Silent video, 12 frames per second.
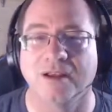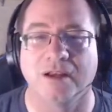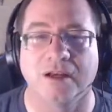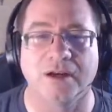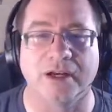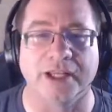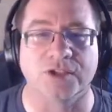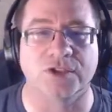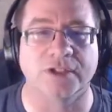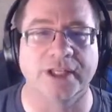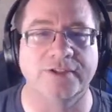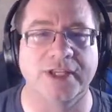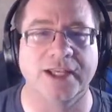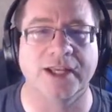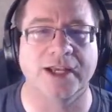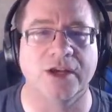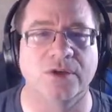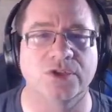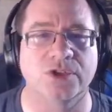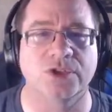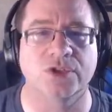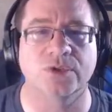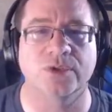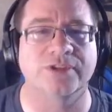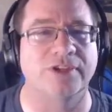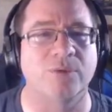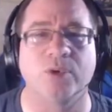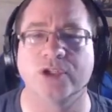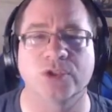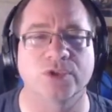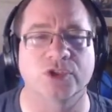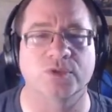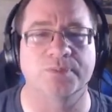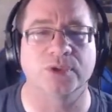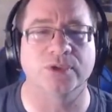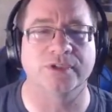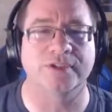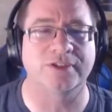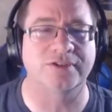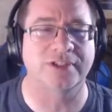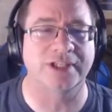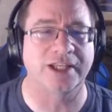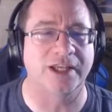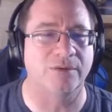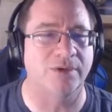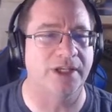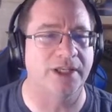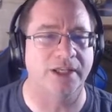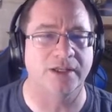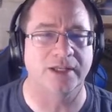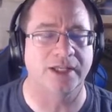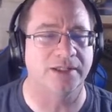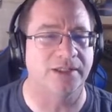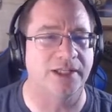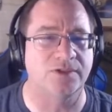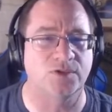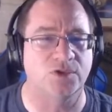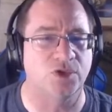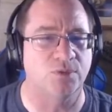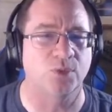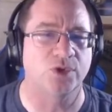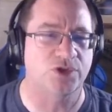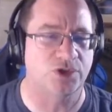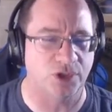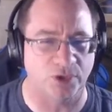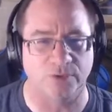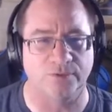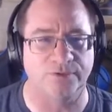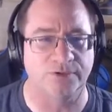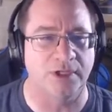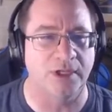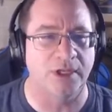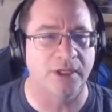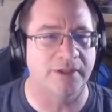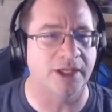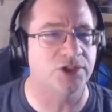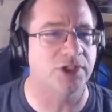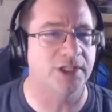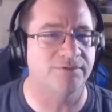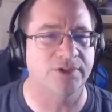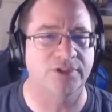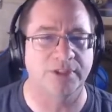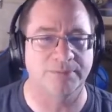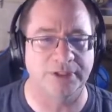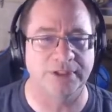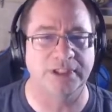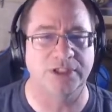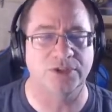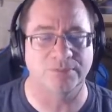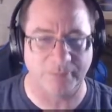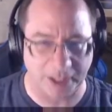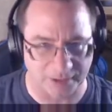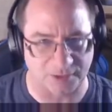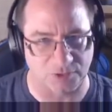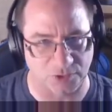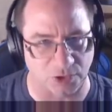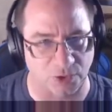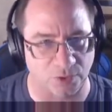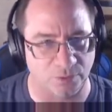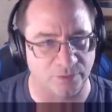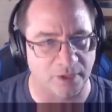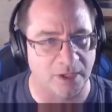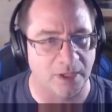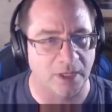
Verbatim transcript: All right, so let's head out to cuz I want to explore this city. I want to get at least two more stoves. That should give us the ability to make the stove.